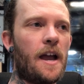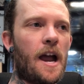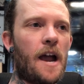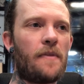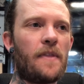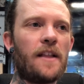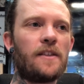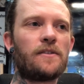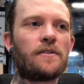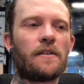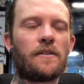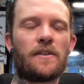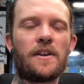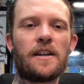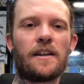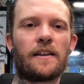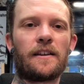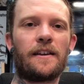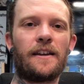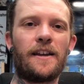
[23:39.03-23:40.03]
And that's the
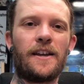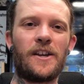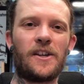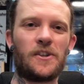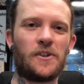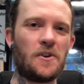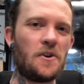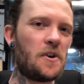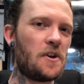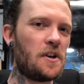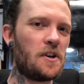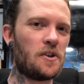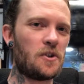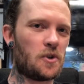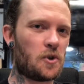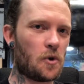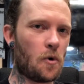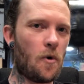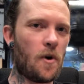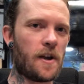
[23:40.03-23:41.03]
thing. You can
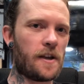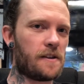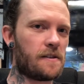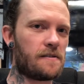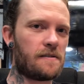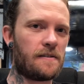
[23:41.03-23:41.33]
enjoy